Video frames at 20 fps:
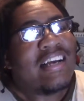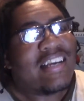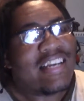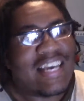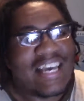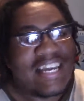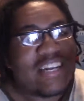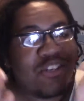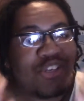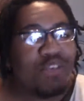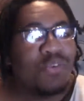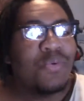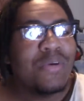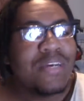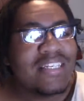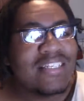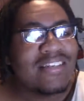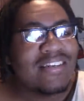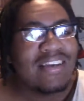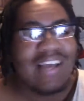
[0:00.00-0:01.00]
can do
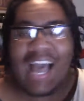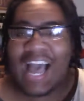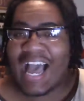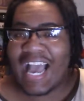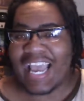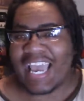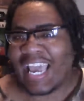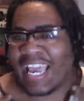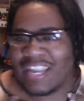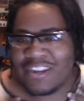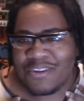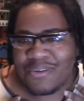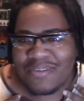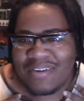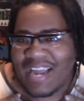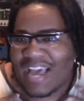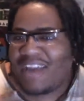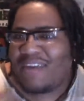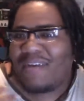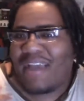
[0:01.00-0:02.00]
it. I can't do
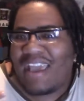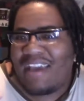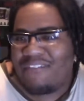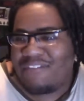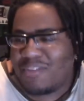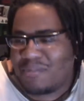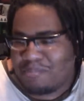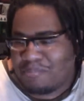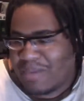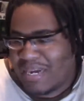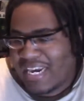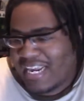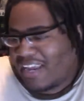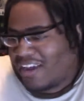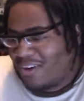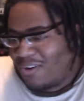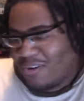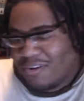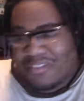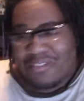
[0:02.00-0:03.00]
it. I don't have the money
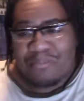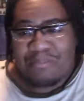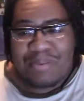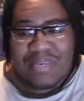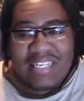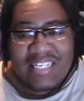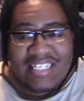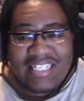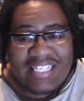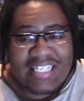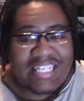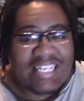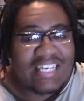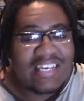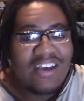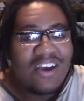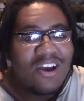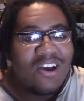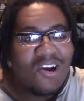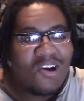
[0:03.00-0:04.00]
or the
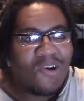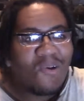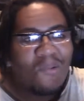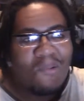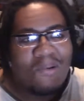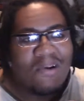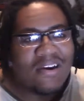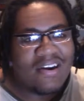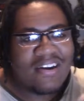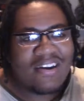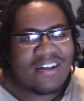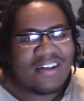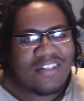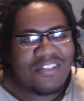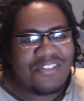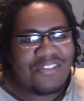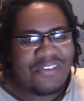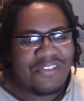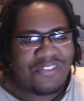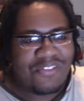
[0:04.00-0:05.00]
PC or
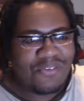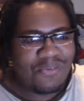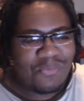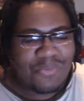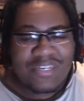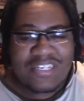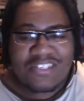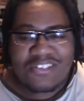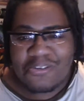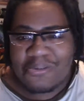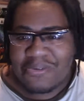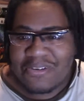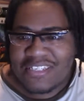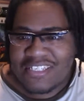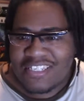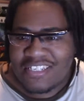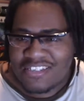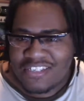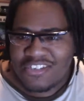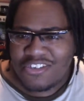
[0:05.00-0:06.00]
the
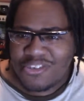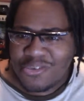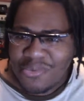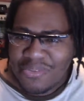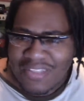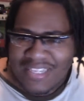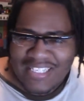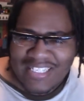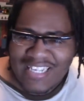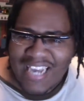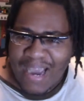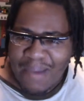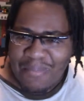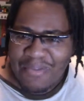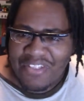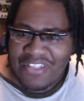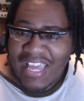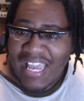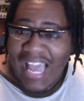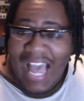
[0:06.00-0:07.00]
resources to do this type
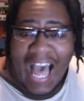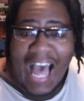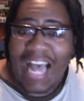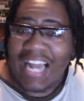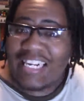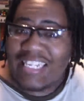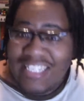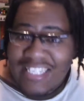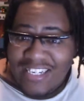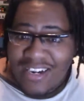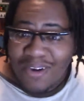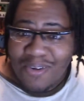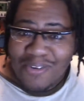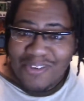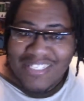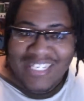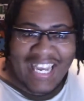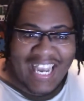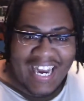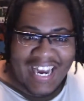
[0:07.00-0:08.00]
of thing. I
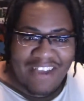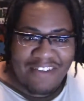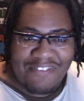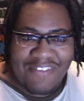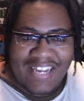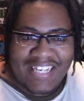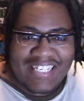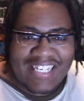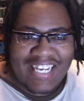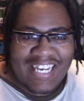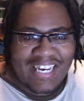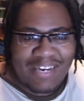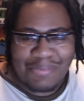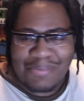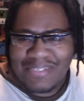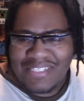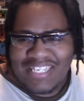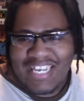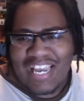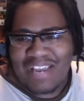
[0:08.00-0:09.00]
don't. And if I did, it
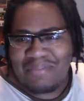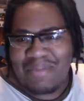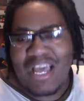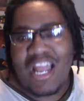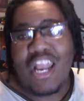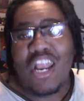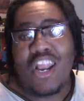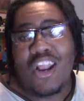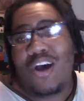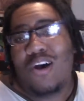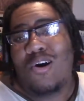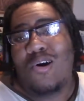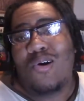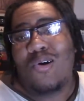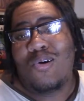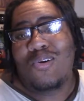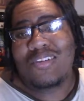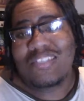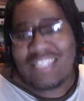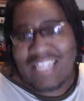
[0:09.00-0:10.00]
would take me a
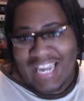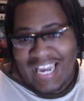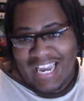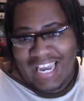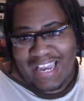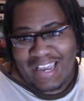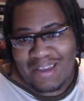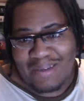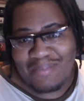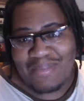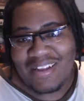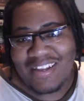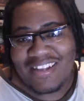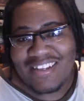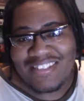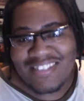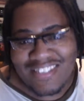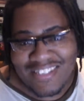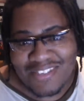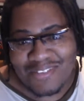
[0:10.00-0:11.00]
long time
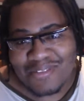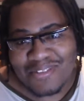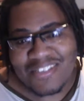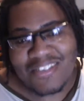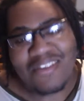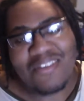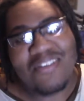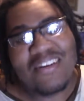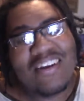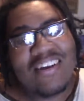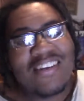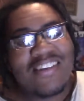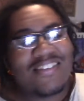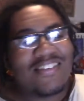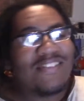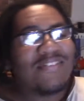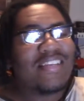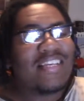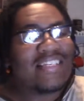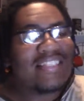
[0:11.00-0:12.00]
to do so.
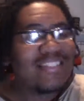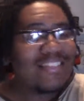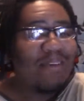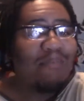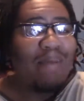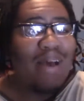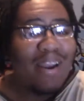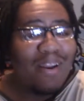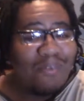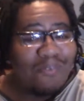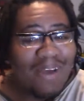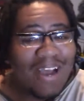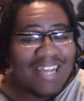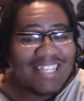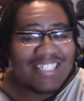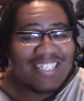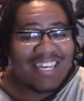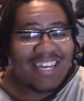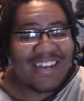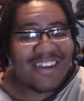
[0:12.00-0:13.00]
So if there's somebody
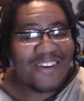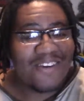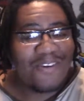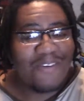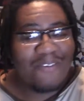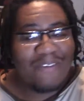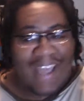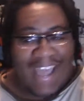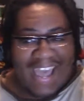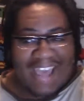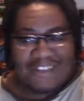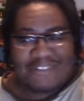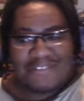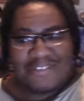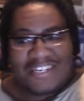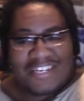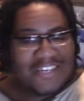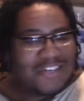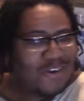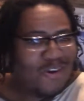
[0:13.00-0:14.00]
watching who
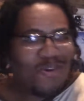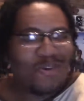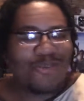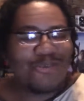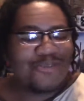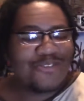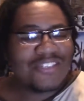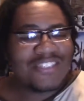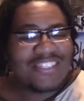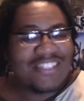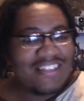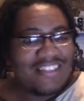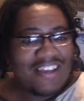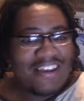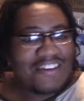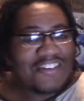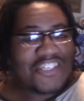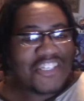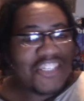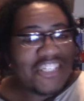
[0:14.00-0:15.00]
actually knows
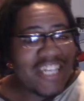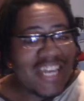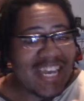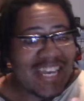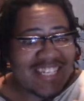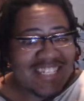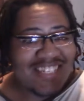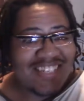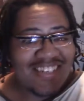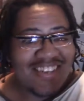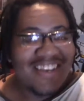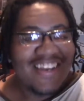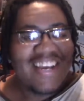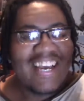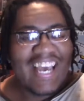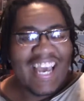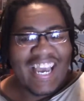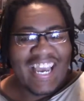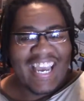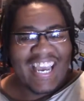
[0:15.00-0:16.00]
their shit
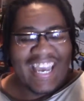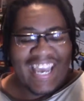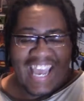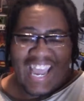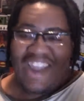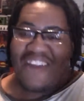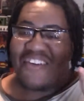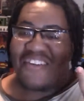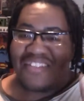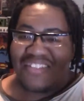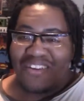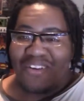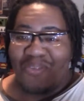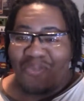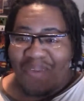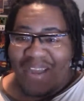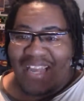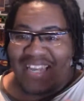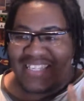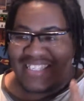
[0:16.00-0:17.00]
and can carry their
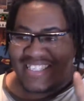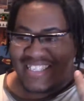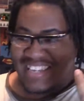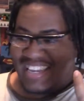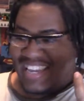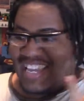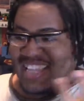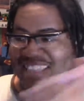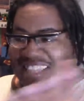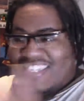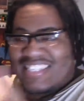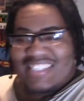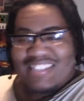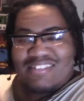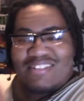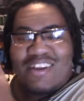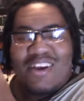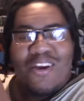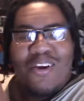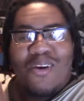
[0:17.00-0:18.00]
weight in
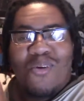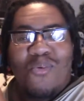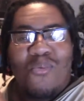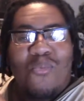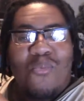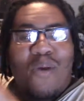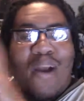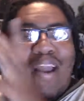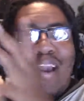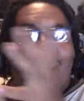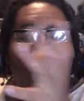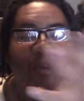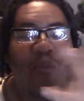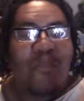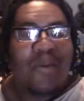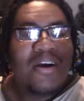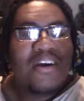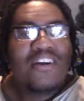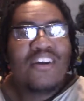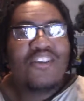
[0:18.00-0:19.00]
this
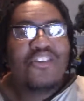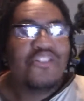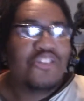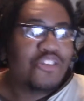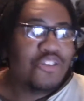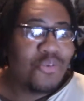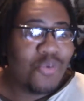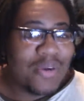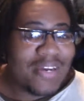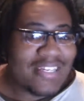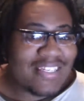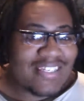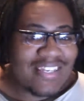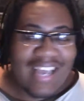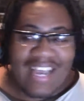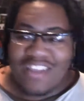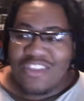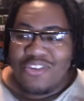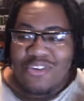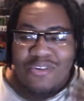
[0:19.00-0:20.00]
realm, do it.
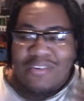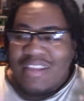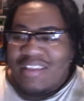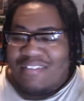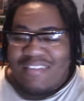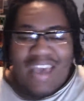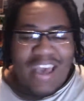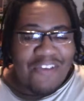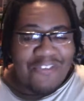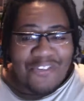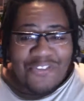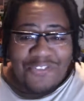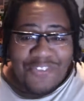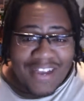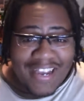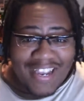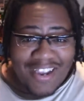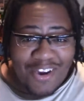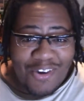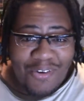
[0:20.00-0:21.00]
You don't even have to
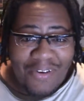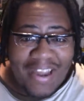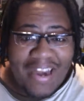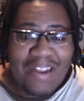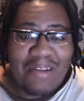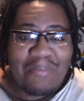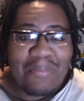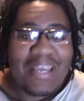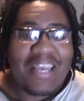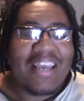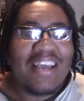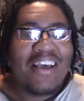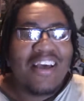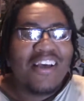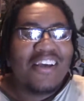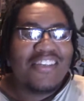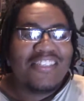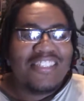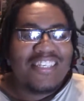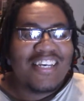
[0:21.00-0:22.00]
fucking credit me.
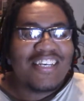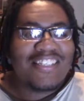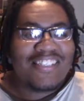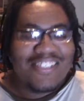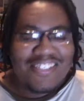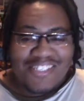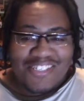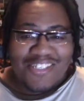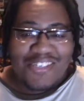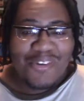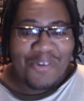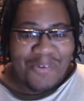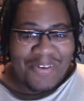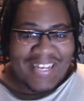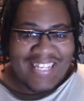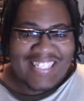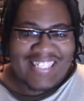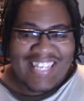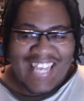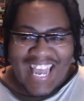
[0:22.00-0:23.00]
Just do
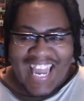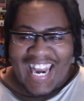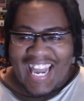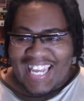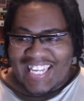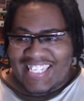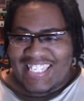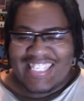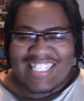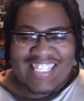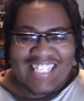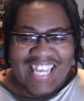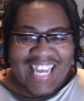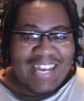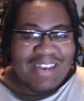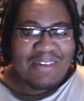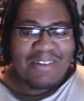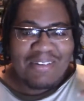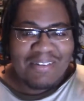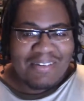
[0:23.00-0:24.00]
it and like
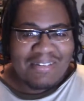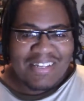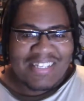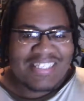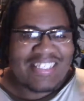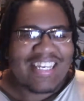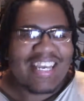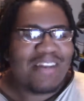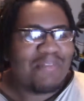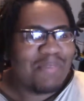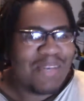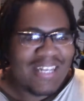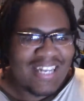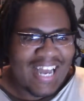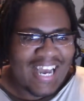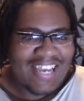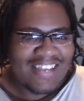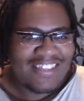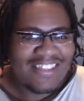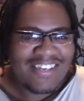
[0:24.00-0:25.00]
send me
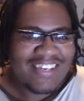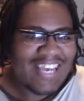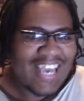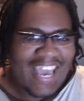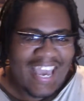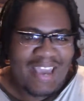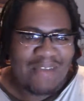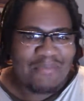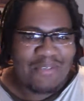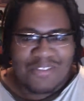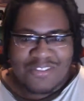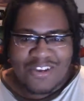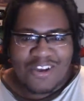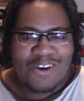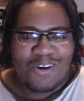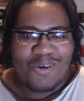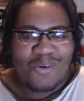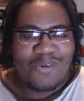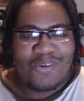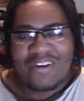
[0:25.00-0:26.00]
like the game or the
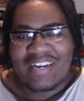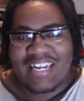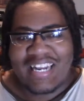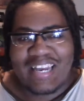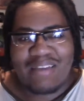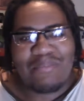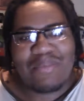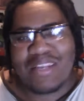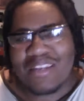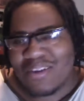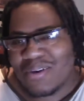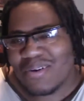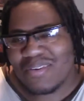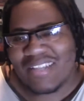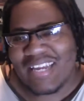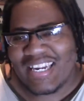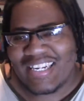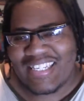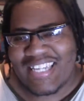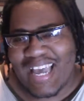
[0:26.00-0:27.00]
code, or let me know
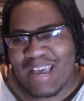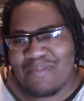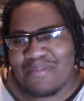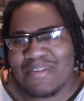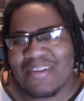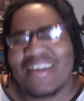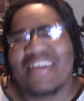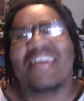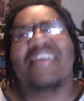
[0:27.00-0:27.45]
that it's happening.